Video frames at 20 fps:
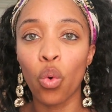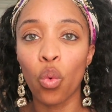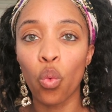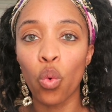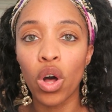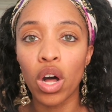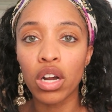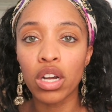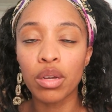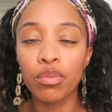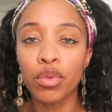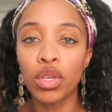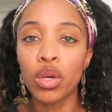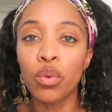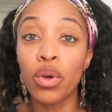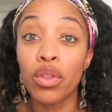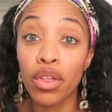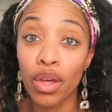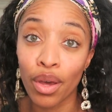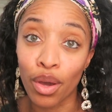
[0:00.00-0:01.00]
welcome
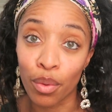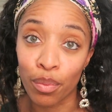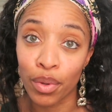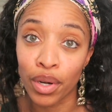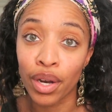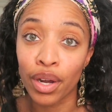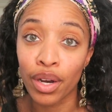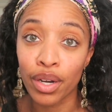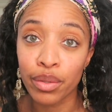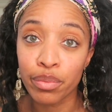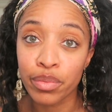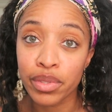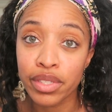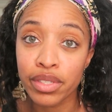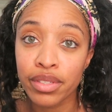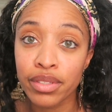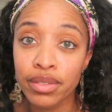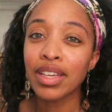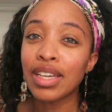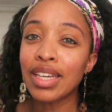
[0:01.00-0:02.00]
you with open
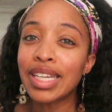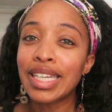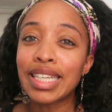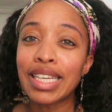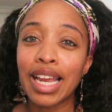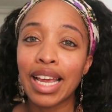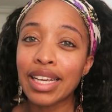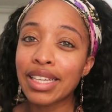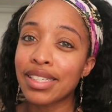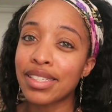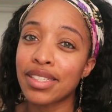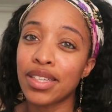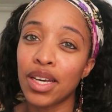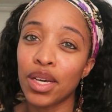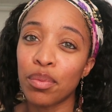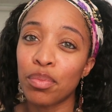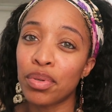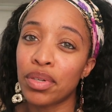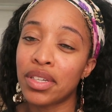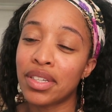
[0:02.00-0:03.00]
arms. Next
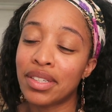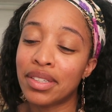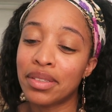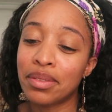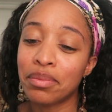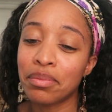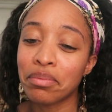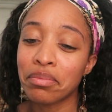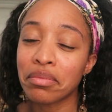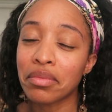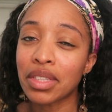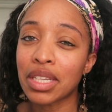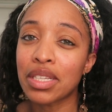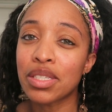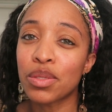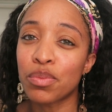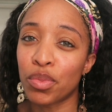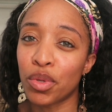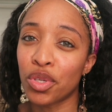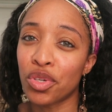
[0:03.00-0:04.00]
up
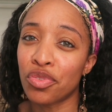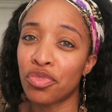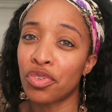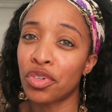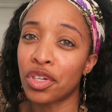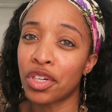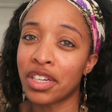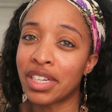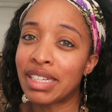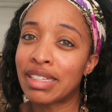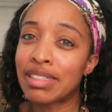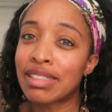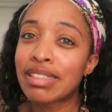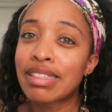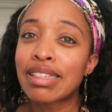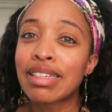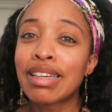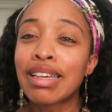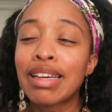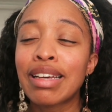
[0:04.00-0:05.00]
is beautiful Greece.